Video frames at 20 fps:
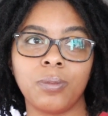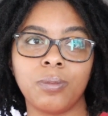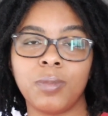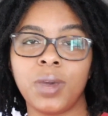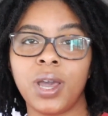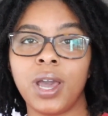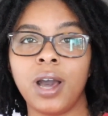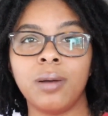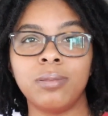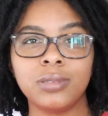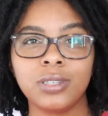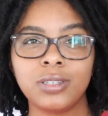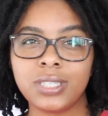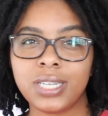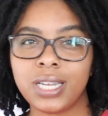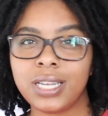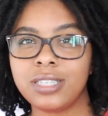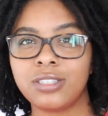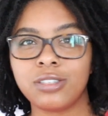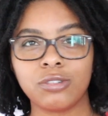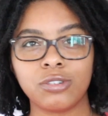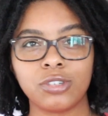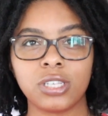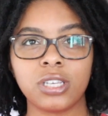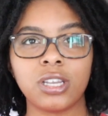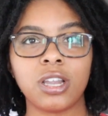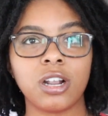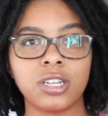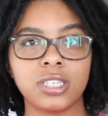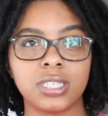my upload dates
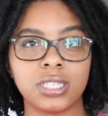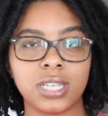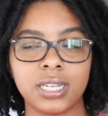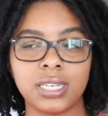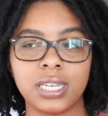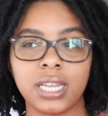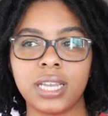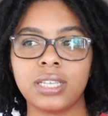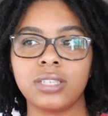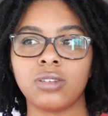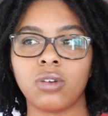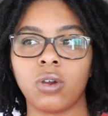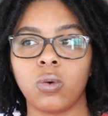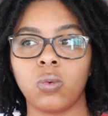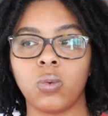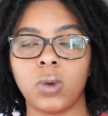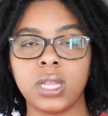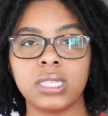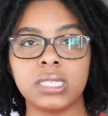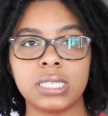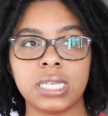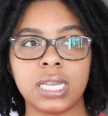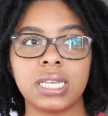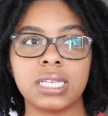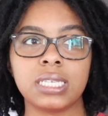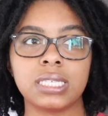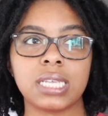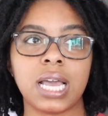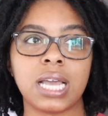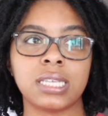usually are Sundays or
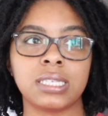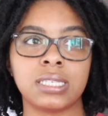Wednesdays at